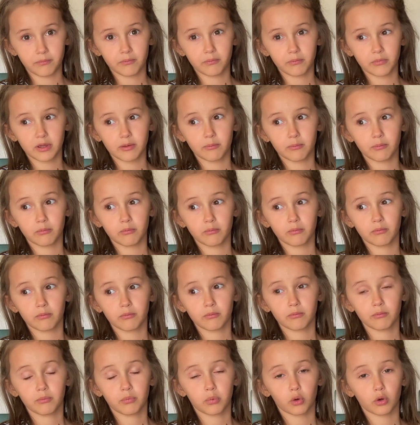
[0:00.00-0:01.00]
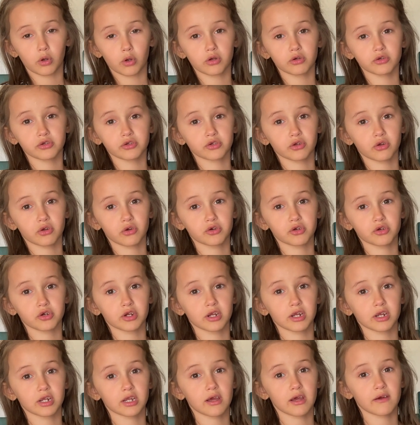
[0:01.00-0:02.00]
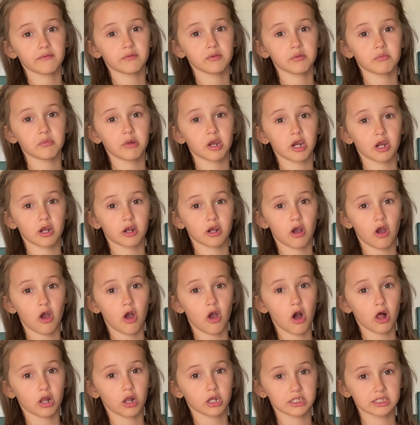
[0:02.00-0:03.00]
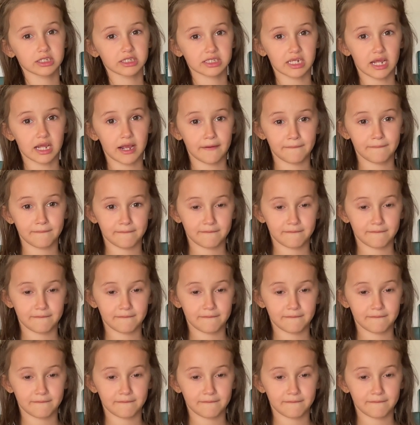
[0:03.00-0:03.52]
in boy or soldier, he loved America all his life.